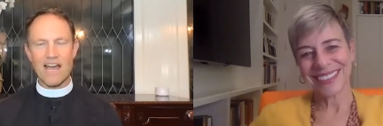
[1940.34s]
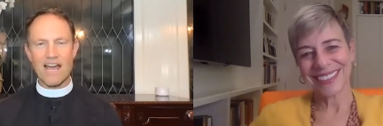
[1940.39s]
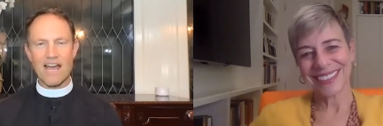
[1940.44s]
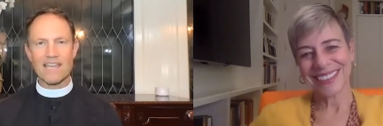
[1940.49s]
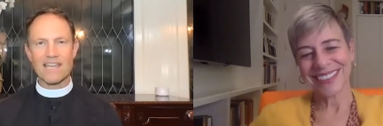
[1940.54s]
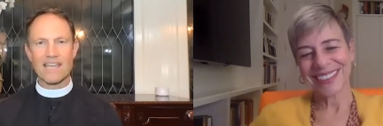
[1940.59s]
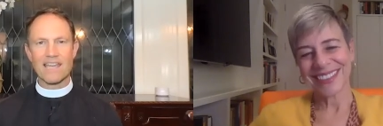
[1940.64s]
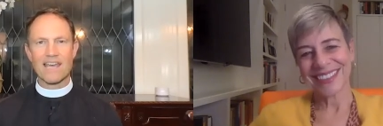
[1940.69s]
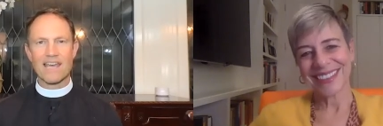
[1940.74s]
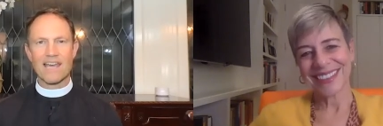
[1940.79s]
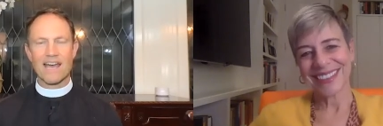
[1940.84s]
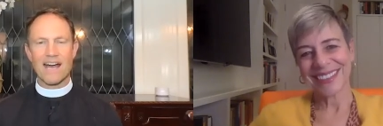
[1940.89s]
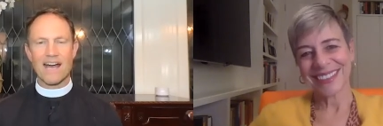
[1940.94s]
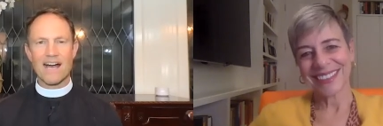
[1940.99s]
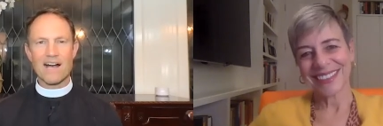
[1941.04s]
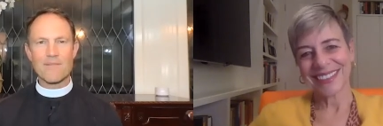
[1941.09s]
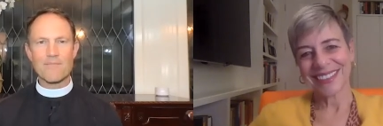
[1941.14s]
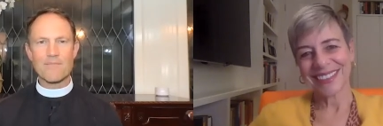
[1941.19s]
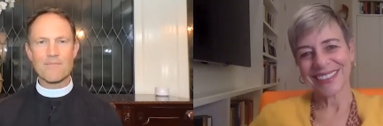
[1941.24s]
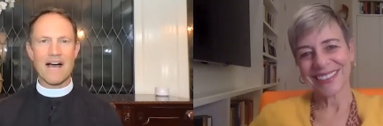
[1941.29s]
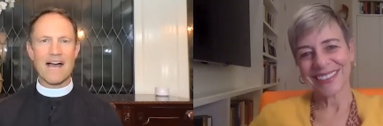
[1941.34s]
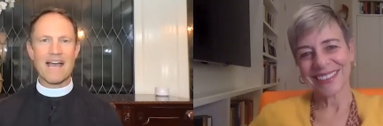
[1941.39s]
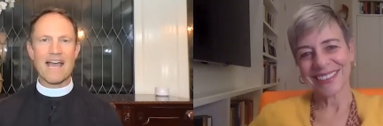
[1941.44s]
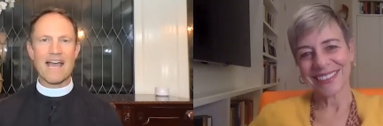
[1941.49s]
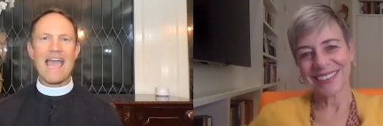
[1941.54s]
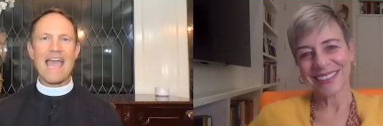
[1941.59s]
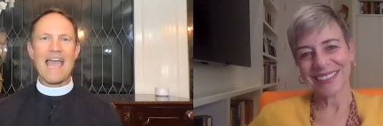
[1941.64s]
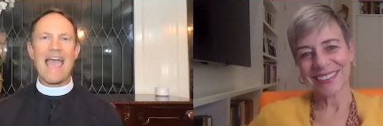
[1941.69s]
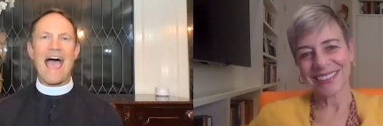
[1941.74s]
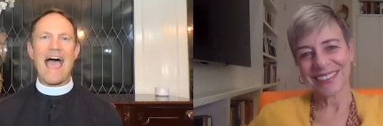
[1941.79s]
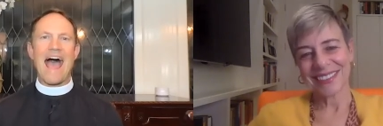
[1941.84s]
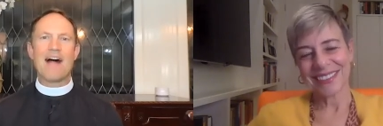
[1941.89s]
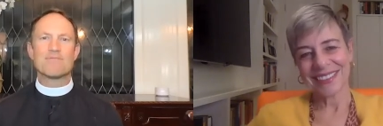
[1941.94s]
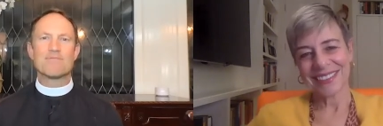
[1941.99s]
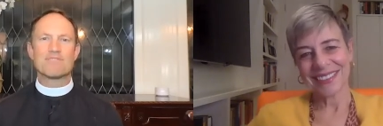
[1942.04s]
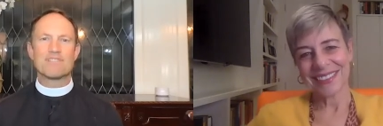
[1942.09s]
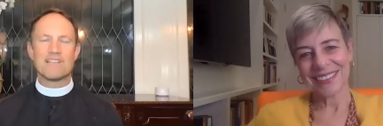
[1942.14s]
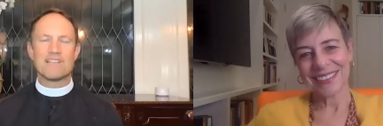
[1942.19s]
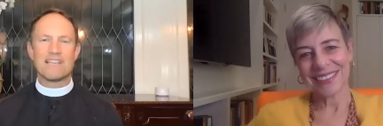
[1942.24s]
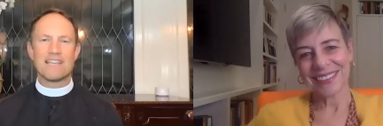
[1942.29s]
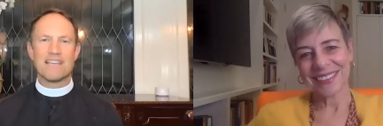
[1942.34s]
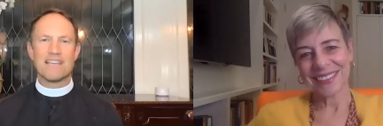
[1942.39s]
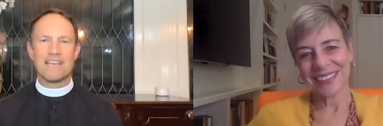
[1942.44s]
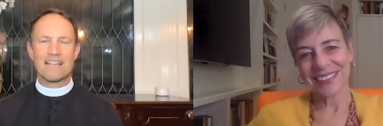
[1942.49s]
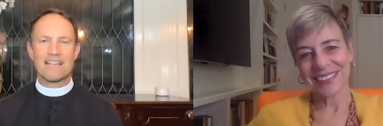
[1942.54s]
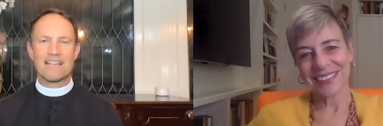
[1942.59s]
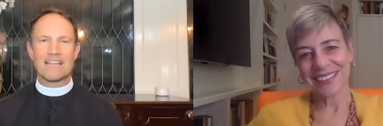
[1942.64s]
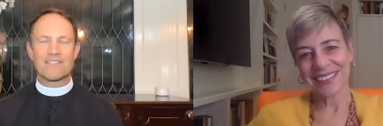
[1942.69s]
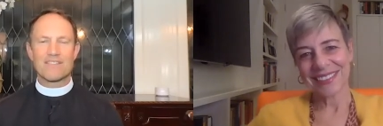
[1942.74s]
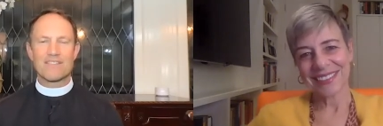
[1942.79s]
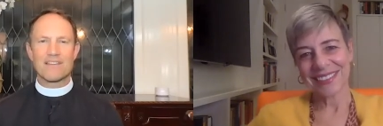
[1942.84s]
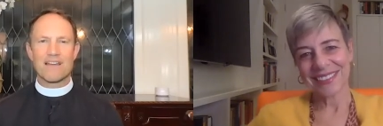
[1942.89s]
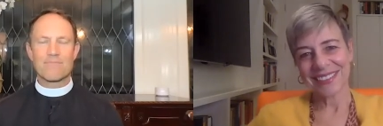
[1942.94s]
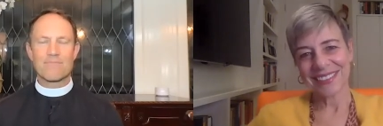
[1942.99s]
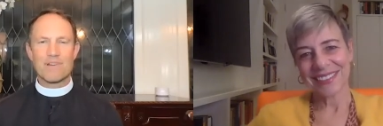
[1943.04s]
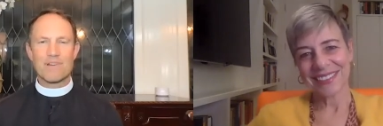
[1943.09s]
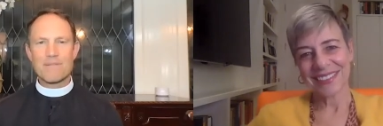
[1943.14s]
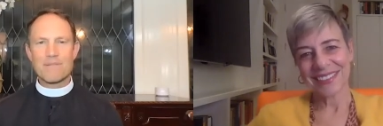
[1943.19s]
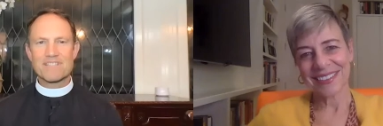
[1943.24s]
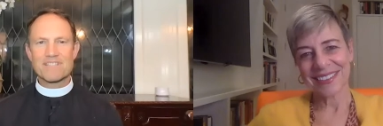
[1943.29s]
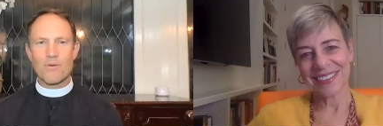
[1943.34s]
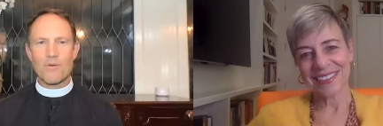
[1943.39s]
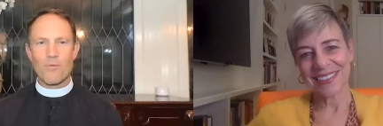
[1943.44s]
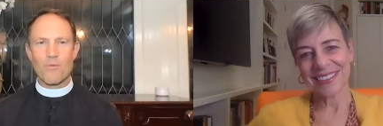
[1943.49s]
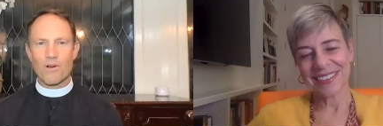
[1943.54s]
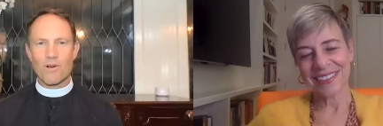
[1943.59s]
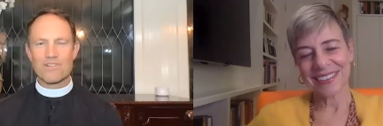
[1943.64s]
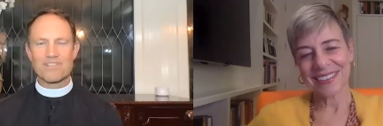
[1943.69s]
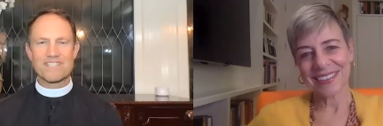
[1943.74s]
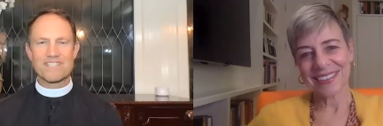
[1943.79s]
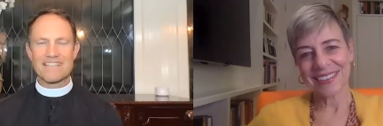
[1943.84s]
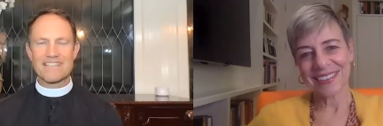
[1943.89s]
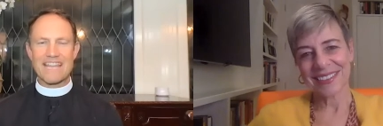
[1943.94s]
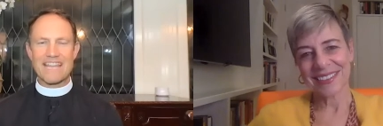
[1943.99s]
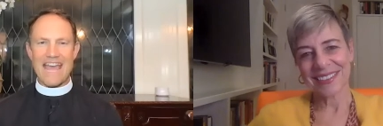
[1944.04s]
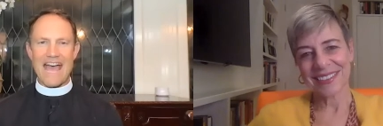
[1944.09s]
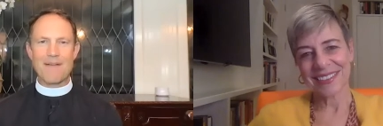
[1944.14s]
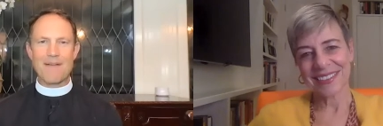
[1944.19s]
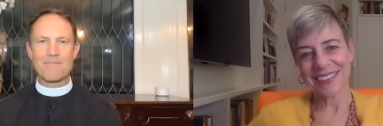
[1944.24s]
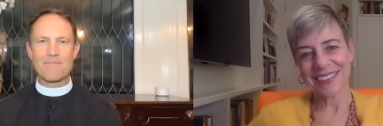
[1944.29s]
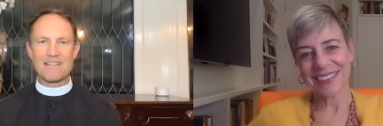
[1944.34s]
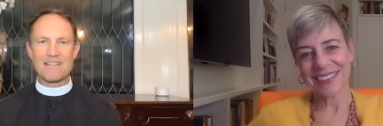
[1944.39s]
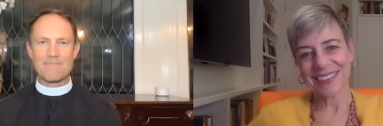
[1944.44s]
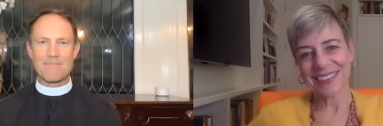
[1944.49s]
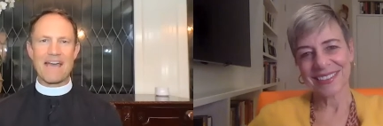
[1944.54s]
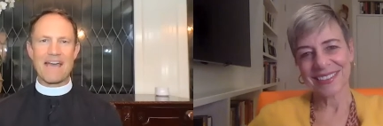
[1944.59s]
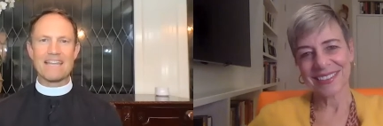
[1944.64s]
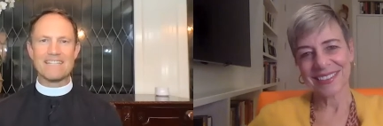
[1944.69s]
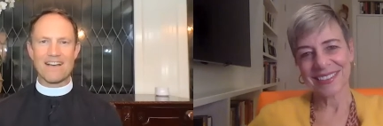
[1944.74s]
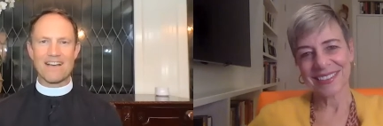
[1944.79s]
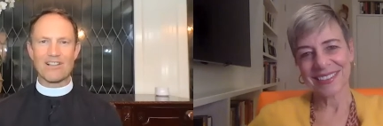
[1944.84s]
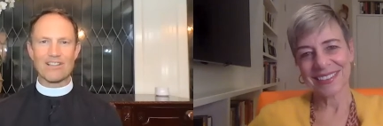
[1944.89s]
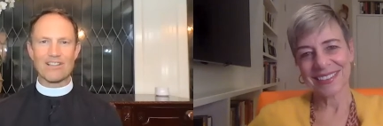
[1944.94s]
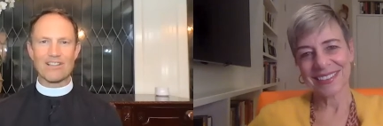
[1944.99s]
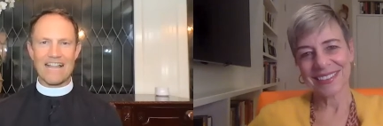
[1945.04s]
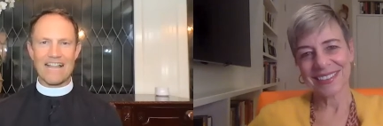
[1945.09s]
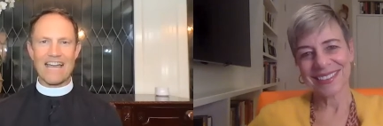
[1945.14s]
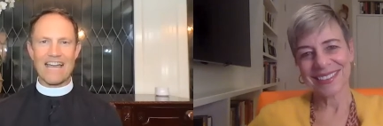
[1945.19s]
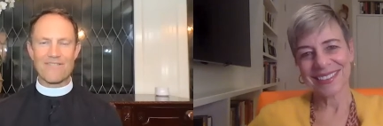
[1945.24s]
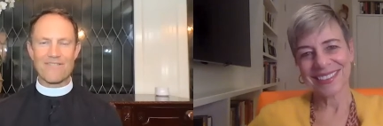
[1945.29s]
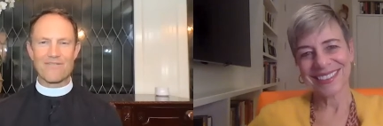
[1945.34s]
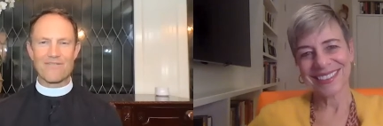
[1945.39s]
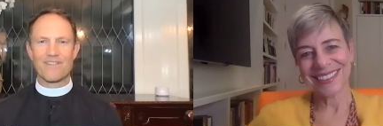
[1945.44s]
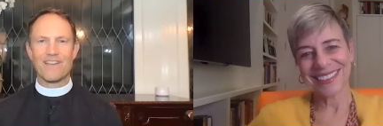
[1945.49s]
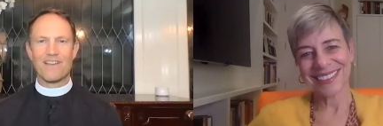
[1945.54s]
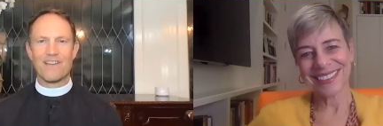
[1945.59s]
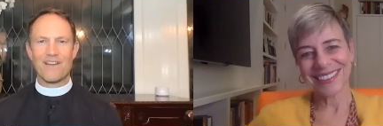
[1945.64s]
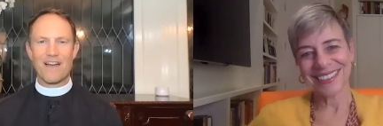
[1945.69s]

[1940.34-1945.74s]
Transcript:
Speaker 1: I, um, I, I absolutely like pretty much the worst thing that happened in my adult life,